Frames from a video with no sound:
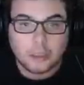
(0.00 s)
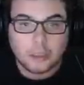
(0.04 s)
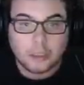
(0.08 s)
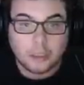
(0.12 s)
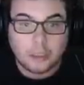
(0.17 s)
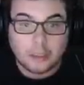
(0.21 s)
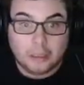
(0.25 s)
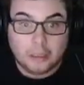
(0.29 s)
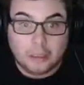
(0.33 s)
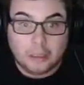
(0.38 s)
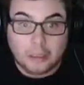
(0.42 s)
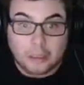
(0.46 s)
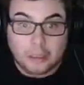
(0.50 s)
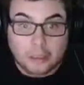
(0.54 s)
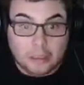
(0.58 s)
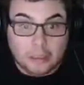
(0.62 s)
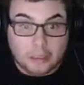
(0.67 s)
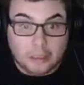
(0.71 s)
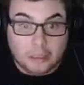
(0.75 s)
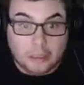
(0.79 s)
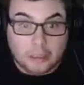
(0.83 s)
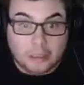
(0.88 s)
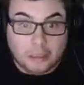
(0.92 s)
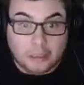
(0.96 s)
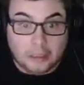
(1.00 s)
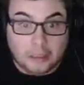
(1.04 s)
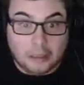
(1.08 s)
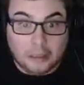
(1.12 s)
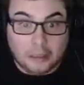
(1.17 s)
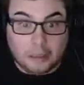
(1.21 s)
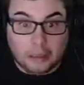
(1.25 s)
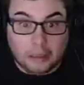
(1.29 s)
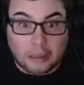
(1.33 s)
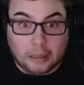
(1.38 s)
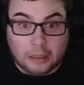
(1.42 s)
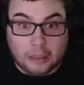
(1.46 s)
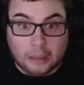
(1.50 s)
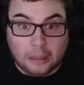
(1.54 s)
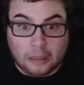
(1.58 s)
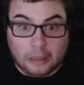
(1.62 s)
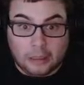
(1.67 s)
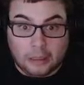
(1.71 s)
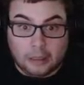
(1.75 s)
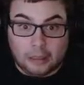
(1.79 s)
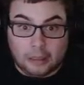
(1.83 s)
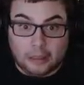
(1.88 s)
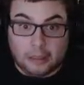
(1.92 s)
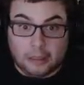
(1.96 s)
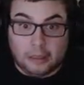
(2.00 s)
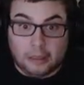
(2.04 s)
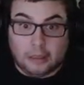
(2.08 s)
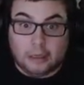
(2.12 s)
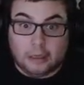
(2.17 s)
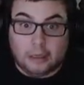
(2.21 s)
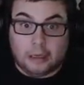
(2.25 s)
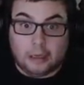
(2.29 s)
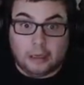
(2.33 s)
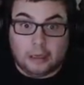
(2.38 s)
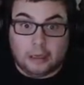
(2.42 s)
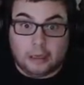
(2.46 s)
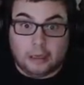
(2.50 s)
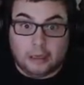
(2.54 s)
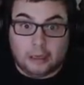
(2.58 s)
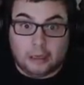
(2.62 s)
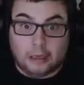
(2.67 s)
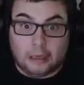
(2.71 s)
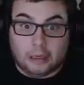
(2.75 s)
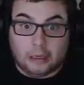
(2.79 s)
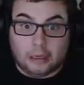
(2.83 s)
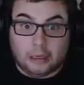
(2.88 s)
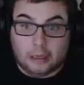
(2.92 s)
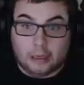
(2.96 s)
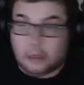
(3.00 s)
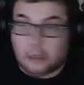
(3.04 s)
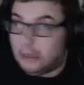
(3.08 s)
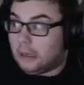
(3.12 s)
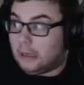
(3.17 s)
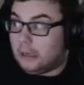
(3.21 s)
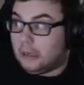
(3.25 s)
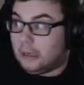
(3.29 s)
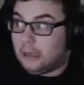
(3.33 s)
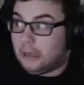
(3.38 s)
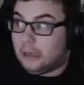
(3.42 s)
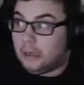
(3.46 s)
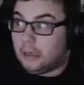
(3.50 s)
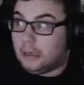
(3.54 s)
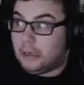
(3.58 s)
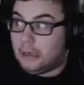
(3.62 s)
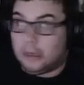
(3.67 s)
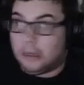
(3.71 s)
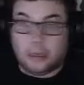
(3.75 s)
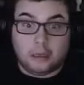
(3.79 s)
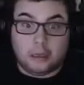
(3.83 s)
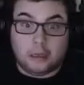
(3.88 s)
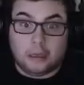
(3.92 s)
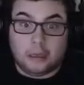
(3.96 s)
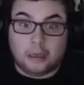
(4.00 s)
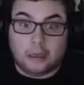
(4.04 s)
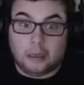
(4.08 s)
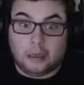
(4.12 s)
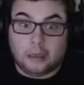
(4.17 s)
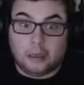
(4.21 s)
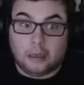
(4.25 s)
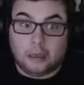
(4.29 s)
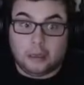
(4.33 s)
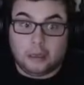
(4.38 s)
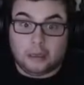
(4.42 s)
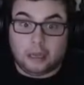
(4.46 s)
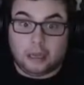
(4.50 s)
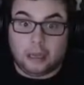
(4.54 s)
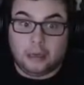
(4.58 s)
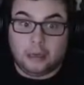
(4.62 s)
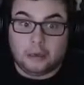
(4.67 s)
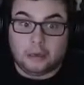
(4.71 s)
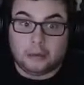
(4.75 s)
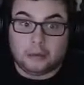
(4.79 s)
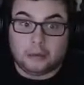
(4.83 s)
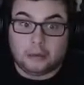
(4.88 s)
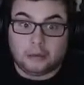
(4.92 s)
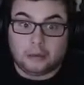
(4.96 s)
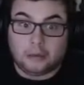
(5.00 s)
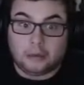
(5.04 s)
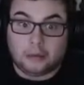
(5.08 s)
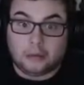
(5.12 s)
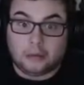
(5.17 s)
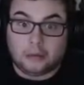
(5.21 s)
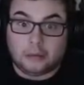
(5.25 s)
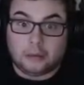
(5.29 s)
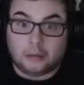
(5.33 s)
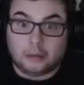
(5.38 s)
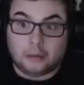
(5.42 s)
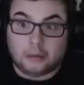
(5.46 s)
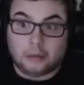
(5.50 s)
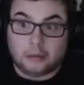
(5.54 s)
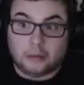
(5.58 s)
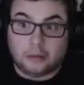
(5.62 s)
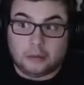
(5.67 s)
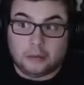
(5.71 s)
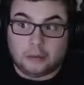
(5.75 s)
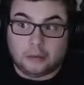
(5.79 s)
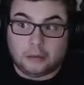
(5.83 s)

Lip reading: Nothing is said.